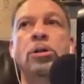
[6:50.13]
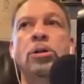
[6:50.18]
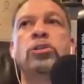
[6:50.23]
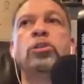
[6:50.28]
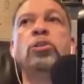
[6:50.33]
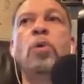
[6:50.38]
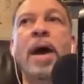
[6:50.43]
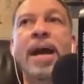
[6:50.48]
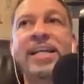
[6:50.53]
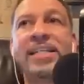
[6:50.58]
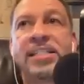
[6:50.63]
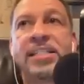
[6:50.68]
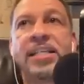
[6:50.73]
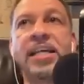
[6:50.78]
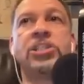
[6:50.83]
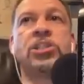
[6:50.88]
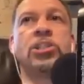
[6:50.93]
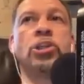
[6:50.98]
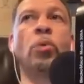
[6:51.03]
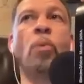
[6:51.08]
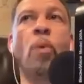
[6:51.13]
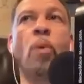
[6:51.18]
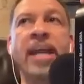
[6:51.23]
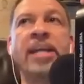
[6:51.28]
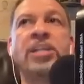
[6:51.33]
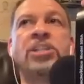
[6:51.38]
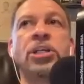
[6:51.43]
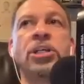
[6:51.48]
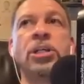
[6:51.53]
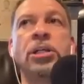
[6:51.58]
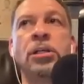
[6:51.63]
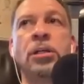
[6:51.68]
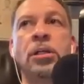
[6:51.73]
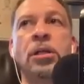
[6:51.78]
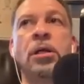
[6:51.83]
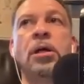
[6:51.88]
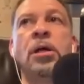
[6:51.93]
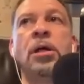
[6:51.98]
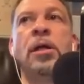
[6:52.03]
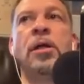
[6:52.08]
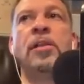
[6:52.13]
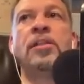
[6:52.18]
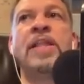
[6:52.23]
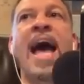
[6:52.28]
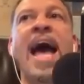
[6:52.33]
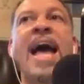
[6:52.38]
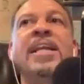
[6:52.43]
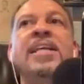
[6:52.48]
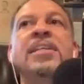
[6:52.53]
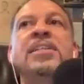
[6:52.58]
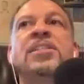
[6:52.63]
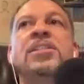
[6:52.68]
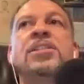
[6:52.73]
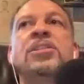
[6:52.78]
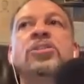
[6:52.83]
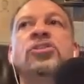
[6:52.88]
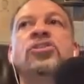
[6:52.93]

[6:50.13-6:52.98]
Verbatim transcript: to a situation that is